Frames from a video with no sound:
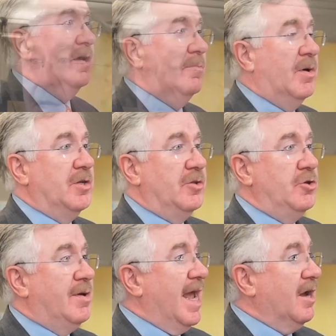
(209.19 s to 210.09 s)
but you
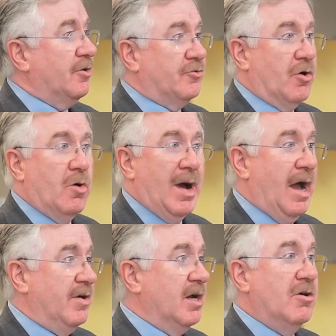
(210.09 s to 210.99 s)
can't control
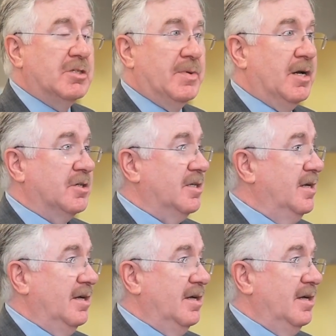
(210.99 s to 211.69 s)
how it goes because